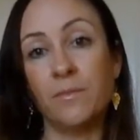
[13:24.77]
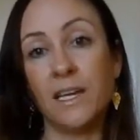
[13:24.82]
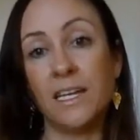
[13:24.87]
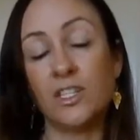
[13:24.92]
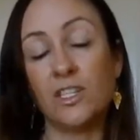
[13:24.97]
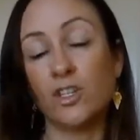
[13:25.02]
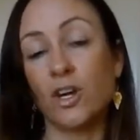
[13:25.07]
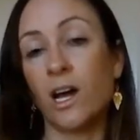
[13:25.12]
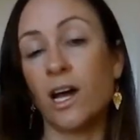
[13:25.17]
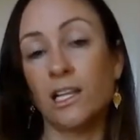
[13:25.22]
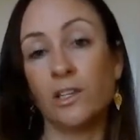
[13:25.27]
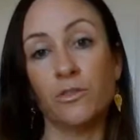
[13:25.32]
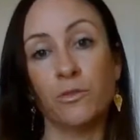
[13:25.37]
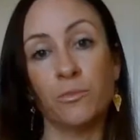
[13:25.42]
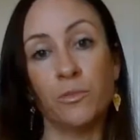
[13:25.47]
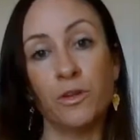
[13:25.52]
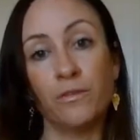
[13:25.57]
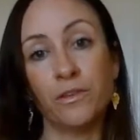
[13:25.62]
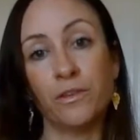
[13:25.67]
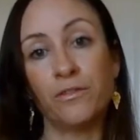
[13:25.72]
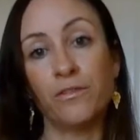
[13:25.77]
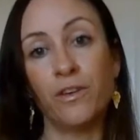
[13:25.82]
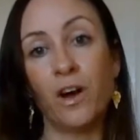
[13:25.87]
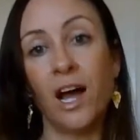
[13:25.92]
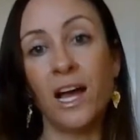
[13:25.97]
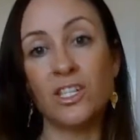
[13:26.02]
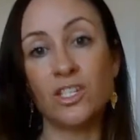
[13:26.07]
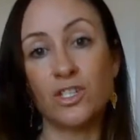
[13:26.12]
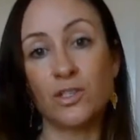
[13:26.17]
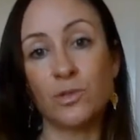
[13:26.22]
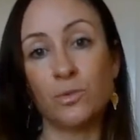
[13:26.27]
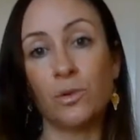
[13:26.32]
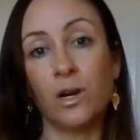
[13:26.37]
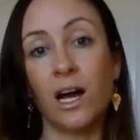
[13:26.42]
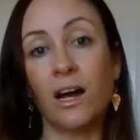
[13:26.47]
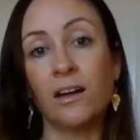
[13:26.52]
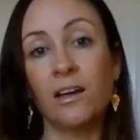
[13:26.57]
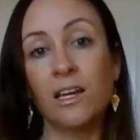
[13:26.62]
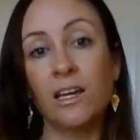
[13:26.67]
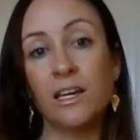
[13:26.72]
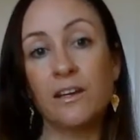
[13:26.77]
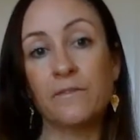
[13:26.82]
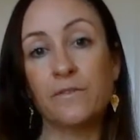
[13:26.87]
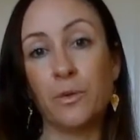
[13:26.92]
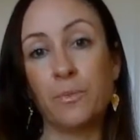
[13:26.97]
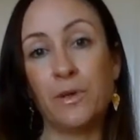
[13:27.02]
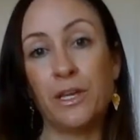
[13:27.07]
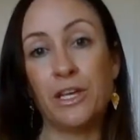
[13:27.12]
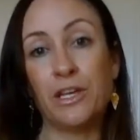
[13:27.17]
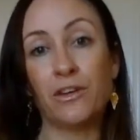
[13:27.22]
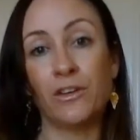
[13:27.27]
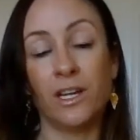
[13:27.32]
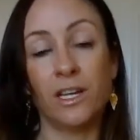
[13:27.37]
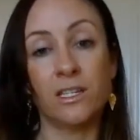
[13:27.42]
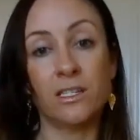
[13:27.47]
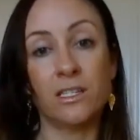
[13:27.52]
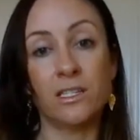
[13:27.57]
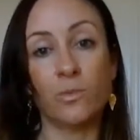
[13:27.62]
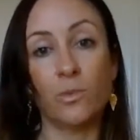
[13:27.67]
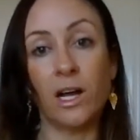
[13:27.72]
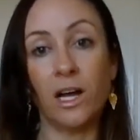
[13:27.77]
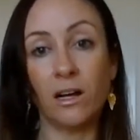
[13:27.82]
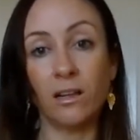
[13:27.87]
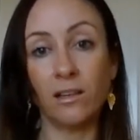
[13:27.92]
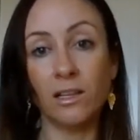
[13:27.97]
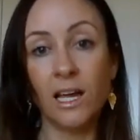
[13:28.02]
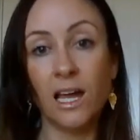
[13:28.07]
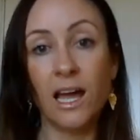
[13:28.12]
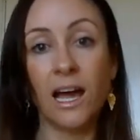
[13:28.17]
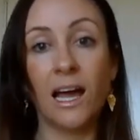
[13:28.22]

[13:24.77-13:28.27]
entirely removed refined sugar for a period as well.